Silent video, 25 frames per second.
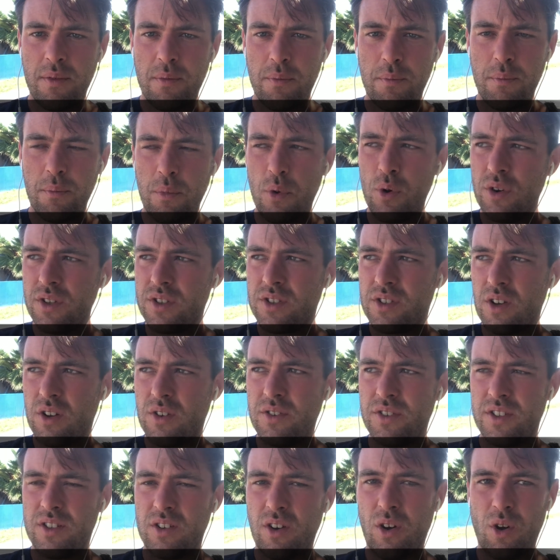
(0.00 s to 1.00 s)
More so
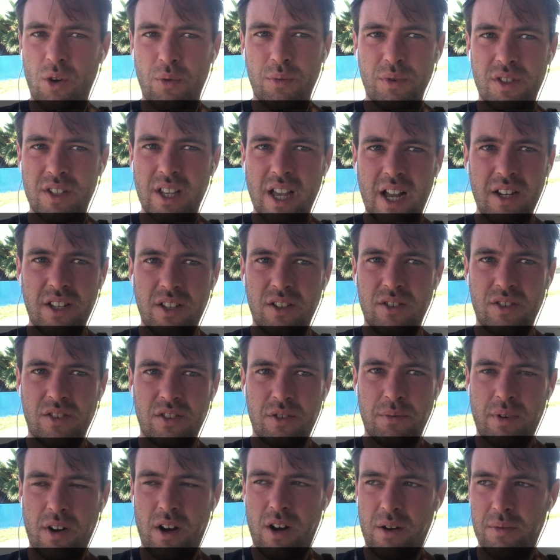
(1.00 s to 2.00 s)
than almost any other
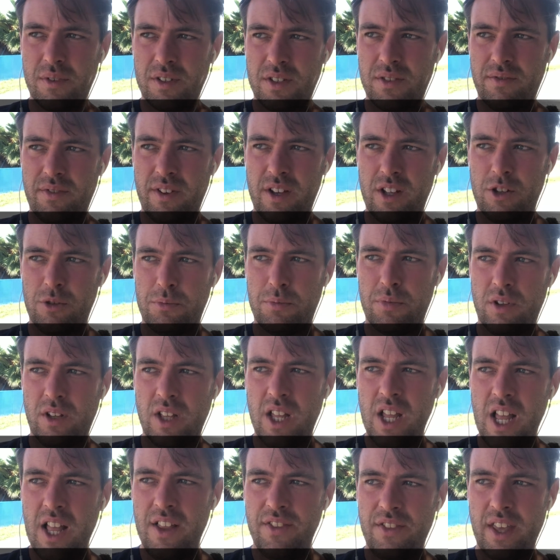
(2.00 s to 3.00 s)
department available,
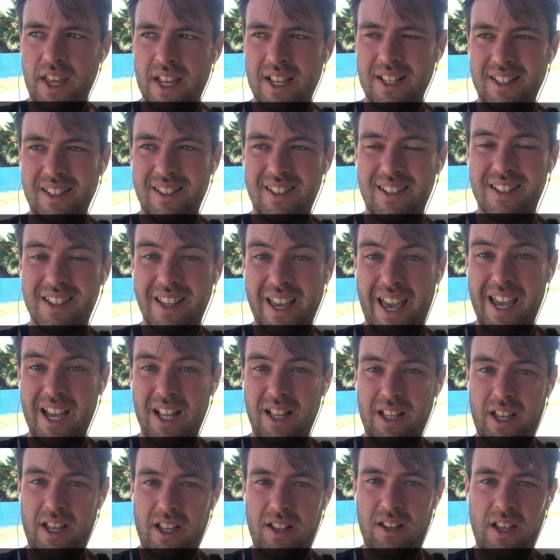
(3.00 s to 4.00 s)
they can scale
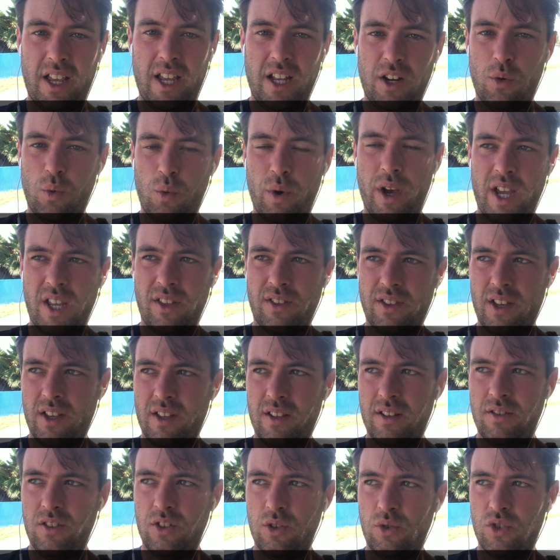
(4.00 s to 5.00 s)
it in a way that
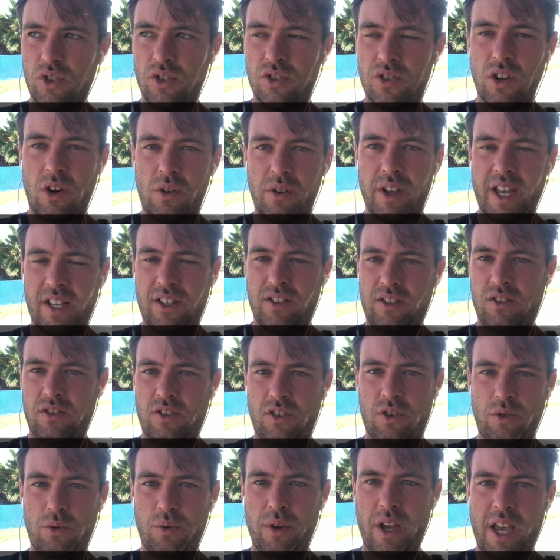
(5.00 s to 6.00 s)
you just don't get to
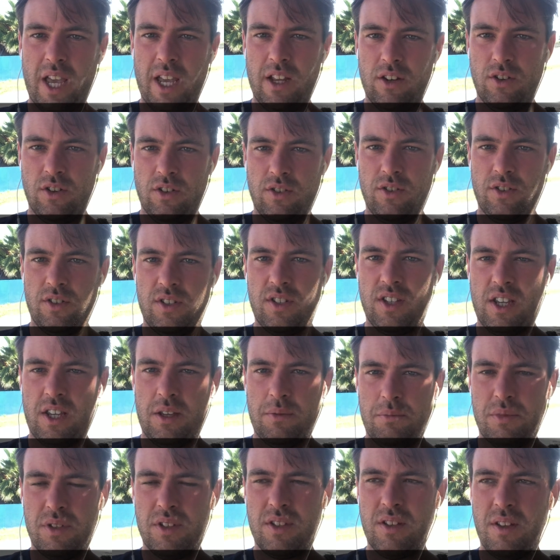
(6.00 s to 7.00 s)
do in other
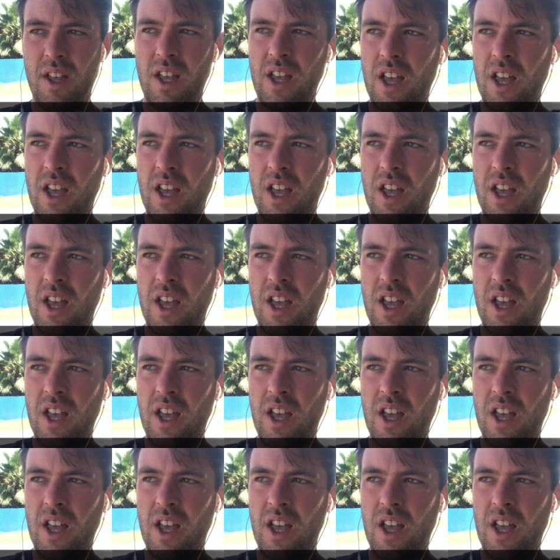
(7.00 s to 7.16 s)
teams.